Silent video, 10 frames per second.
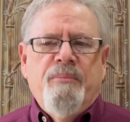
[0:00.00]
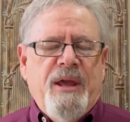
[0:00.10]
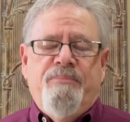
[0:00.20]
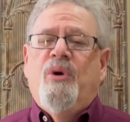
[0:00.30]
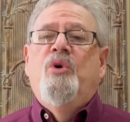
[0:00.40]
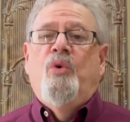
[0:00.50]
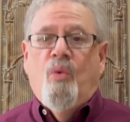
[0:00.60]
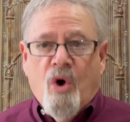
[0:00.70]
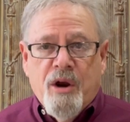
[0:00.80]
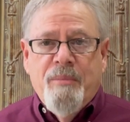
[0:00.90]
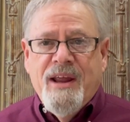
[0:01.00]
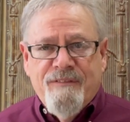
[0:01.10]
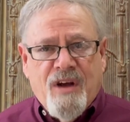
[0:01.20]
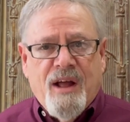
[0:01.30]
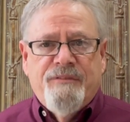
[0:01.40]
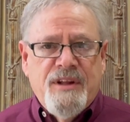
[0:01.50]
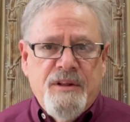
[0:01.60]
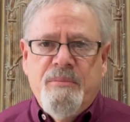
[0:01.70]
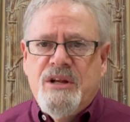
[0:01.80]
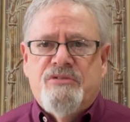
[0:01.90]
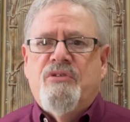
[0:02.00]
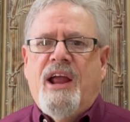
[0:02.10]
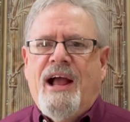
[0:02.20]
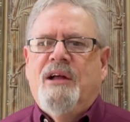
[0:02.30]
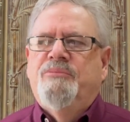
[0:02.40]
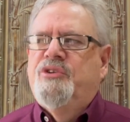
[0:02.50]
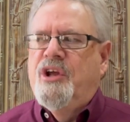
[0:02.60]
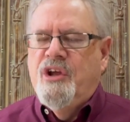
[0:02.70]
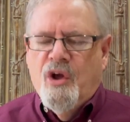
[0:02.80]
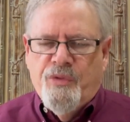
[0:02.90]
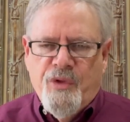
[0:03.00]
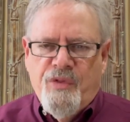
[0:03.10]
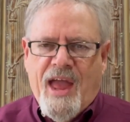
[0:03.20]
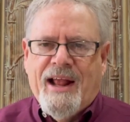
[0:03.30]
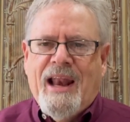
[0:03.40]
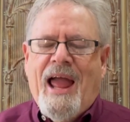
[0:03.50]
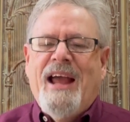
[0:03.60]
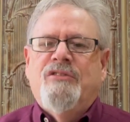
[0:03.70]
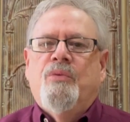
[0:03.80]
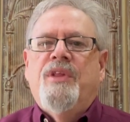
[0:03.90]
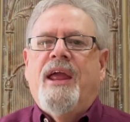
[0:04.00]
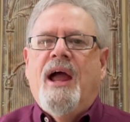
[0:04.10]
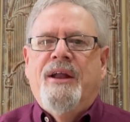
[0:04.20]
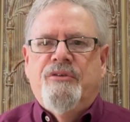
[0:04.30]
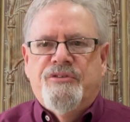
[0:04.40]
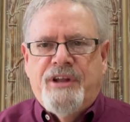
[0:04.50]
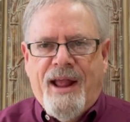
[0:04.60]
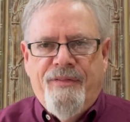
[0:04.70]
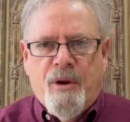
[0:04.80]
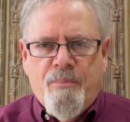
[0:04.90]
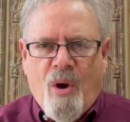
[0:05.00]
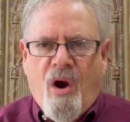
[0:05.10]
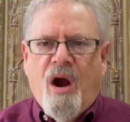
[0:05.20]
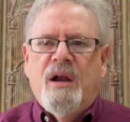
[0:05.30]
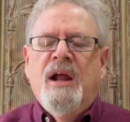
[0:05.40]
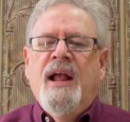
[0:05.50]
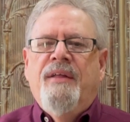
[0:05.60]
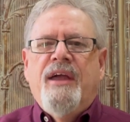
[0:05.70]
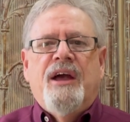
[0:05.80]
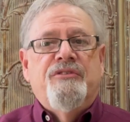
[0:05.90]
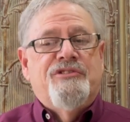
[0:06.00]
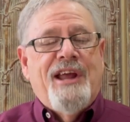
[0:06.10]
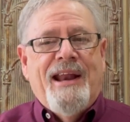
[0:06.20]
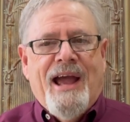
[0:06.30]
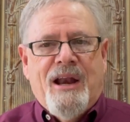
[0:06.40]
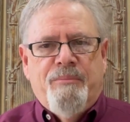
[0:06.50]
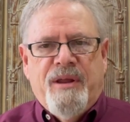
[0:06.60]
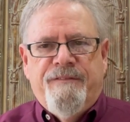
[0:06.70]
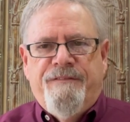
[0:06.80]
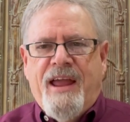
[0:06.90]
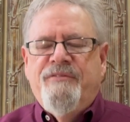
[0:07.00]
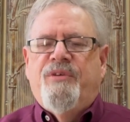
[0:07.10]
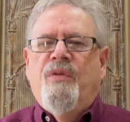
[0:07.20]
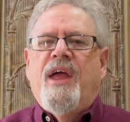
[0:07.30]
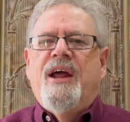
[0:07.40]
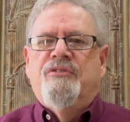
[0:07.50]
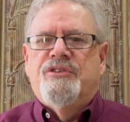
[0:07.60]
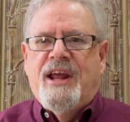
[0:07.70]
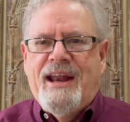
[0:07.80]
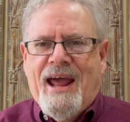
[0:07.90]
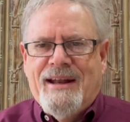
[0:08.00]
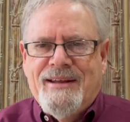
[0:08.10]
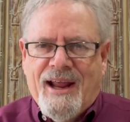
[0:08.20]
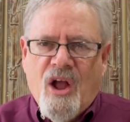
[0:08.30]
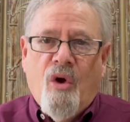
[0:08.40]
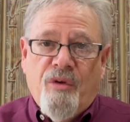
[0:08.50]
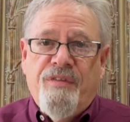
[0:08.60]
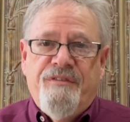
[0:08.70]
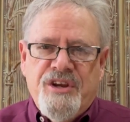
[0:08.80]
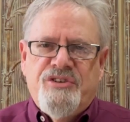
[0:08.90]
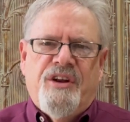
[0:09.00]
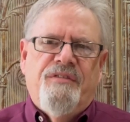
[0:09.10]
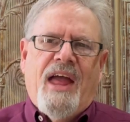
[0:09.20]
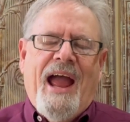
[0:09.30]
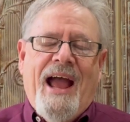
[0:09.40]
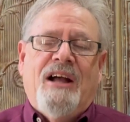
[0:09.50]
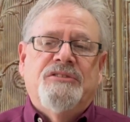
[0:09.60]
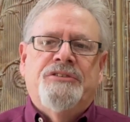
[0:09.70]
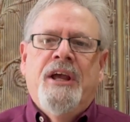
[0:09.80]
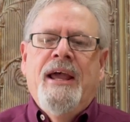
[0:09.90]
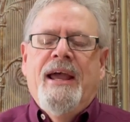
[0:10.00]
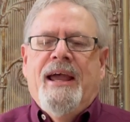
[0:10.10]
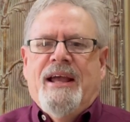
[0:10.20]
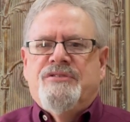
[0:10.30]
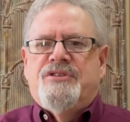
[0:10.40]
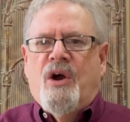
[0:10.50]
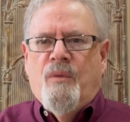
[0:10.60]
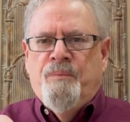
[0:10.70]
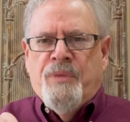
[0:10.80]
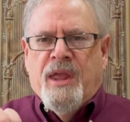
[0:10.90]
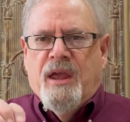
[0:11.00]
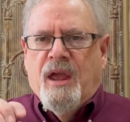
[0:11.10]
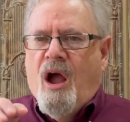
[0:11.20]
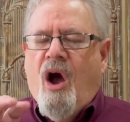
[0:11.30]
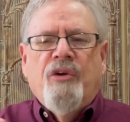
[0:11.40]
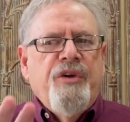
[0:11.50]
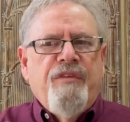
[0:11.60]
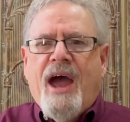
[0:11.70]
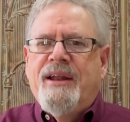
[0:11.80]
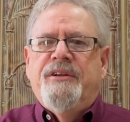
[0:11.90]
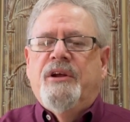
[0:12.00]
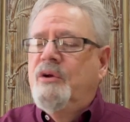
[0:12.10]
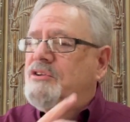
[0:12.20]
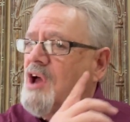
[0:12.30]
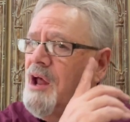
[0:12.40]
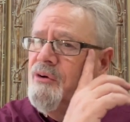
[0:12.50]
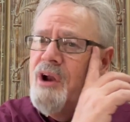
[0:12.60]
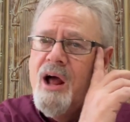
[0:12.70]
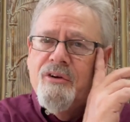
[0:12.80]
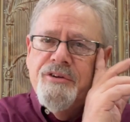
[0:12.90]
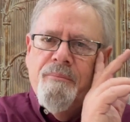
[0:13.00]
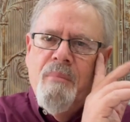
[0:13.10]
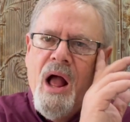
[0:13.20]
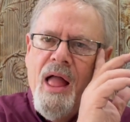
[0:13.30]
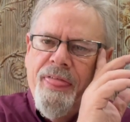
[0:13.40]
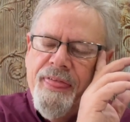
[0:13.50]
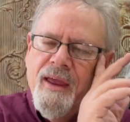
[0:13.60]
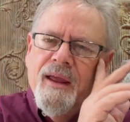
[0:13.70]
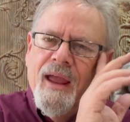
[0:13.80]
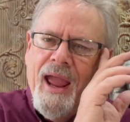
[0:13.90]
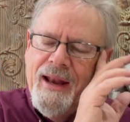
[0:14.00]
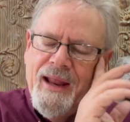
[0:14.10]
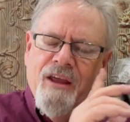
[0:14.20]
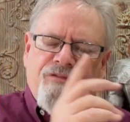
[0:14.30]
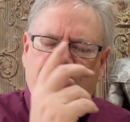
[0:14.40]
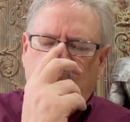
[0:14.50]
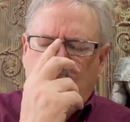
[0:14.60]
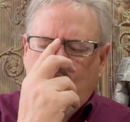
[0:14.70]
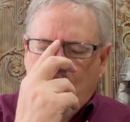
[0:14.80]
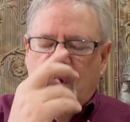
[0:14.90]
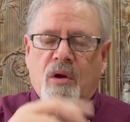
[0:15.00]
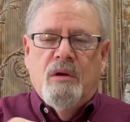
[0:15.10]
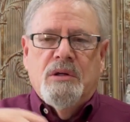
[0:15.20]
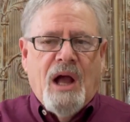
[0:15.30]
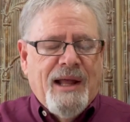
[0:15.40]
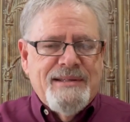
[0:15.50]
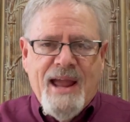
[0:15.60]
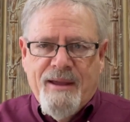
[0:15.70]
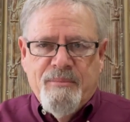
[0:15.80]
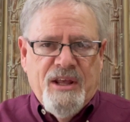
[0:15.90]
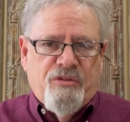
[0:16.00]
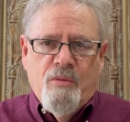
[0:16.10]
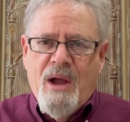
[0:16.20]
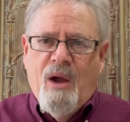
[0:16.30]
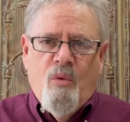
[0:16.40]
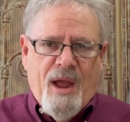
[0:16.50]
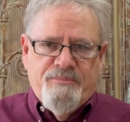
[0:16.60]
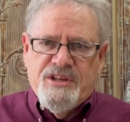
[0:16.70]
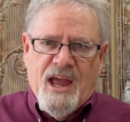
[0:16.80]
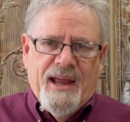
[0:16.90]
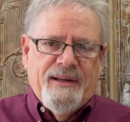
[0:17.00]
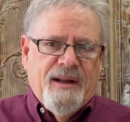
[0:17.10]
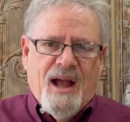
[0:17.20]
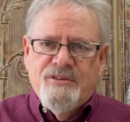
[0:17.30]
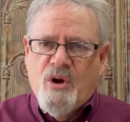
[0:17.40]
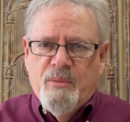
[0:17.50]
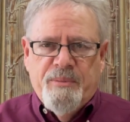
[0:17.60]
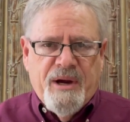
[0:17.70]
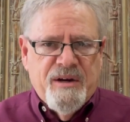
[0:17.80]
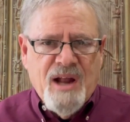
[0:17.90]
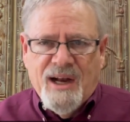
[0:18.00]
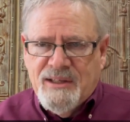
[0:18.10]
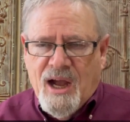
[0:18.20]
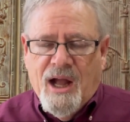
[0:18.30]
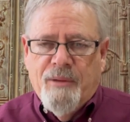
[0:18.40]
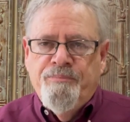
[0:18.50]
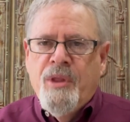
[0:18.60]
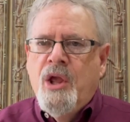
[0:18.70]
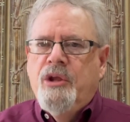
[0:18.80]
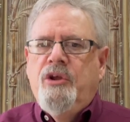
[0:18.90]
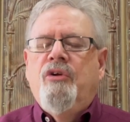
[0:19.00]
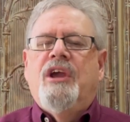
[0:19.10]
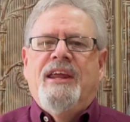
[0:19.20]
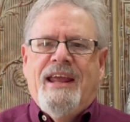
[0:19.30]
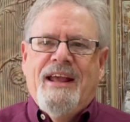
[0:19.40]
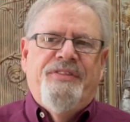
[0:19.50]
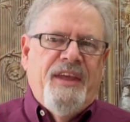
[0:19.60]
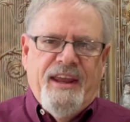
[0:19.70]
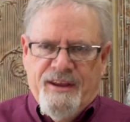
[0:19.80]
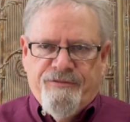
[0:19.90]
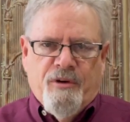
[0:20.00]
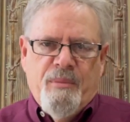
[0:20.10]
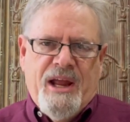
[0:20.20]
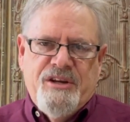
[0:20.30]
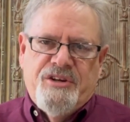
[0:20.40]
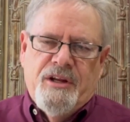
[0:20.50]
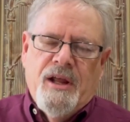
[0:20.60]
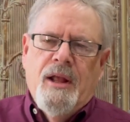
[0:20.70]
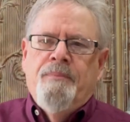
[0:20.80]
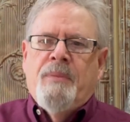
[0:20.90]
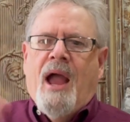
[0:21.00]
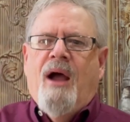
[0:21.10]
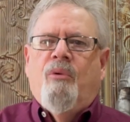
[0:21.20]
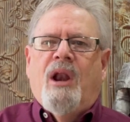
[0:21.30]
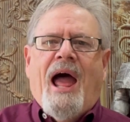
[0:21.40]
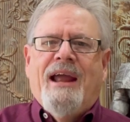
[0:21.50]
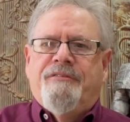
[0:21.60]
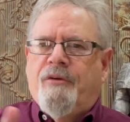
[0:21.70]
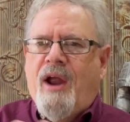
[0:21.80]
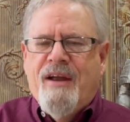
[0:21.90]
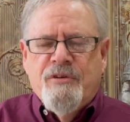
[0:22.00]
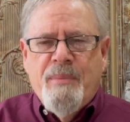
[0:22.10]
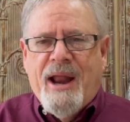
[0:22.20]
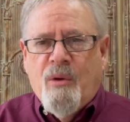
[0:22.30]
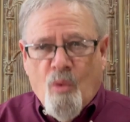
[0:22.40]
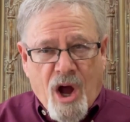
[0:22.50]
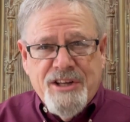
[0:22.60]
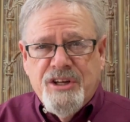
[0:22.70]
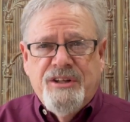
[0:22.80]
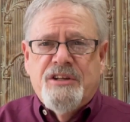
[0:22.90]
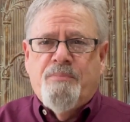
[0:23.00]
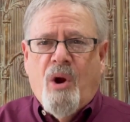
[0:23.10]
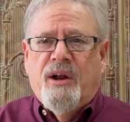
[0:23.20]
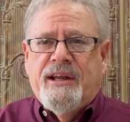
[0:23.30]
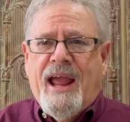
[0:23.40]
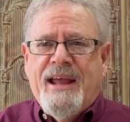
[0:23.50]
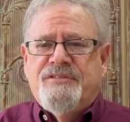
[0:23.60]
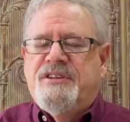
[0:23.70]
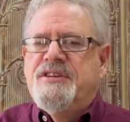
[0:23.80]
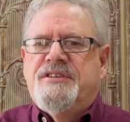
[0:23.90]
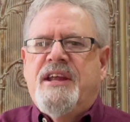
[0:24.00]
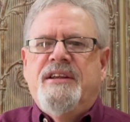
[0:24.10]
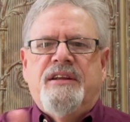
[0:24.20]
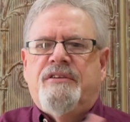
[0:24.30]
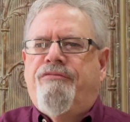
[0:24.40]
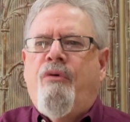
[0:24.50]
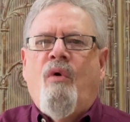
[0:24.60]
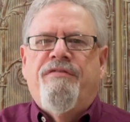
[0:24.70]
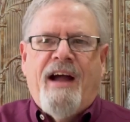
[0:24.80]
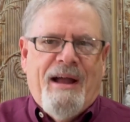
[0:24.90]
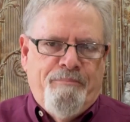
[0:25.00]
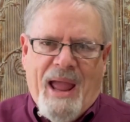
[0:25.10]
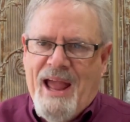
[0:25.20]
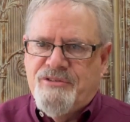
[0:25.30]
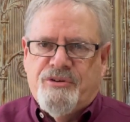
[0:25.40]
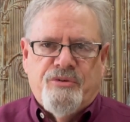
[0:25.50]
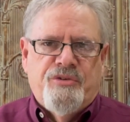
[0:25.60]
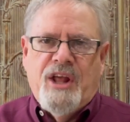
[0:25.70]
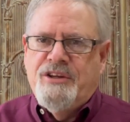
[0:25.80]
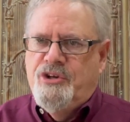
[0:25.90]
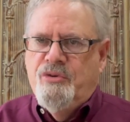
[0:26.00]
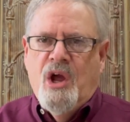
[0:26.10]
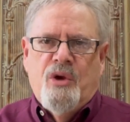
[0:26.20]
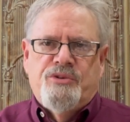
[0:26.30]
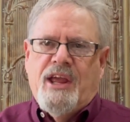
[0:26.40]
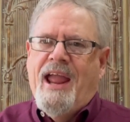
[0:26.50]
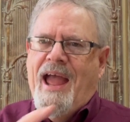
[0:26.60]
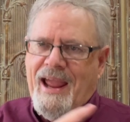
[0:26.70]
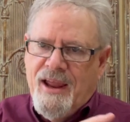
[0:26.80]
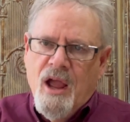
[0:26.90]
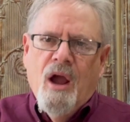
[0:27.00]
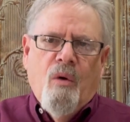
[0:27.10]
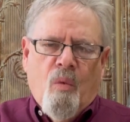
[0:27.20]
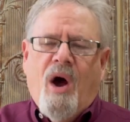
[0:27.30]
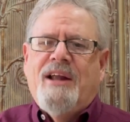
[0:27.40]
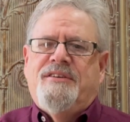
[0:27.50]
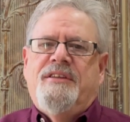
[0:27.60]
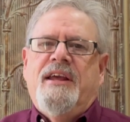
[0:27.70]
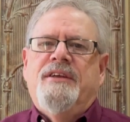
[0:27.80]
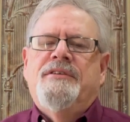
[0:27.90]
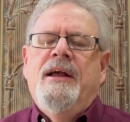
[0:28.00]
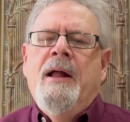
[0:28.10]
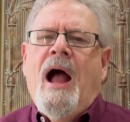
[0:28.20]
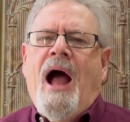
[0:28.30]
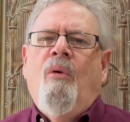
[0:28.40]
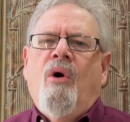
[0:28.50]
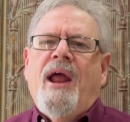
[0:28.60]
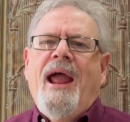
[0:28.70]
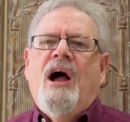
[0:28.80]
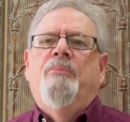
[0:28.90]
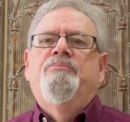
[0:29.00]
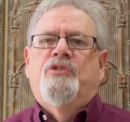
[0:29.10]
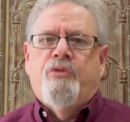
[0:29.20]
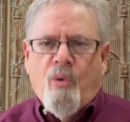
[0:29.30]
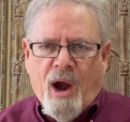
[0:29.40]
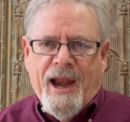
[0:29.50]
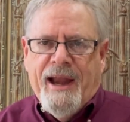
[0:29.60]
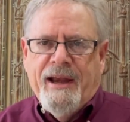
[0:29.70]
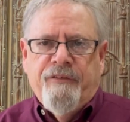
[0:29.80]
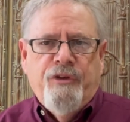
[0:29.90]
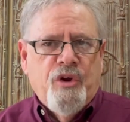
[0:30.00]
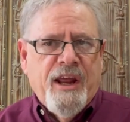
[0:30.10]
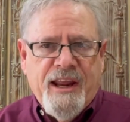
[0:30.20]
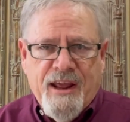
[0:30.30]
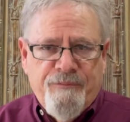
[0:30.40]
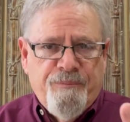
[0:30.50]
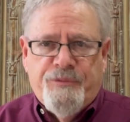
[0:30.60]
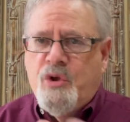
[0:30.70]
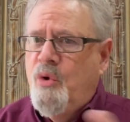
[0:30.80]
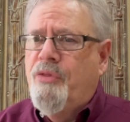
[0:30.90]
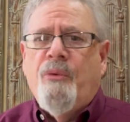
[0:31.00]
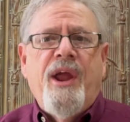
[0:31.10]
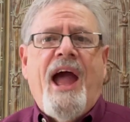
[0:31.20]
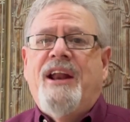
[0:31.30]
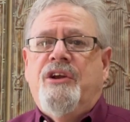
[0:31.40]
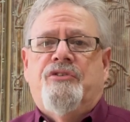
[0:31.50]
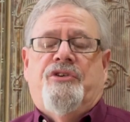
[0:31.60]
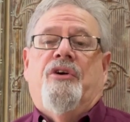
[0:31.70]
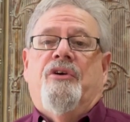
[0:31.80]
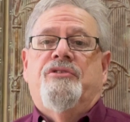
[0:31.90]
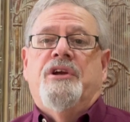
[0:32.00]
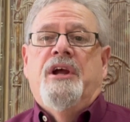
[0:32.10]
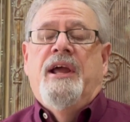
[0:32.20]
people who want to be involved in the ministry of helps can go through that class where they understand their part. They understand how to be faithful. They understand how to take hold of the vision of the house. And so all you've got to do, it's a hundred dollars a month. And if you will contact me through my website, godsarmorbearer.com, you can get the information. I would like for everybody watching this broadcast to send it to four or five pastors that you know. Say, hey, watch this. I want to help train. If you could give two or three out of your church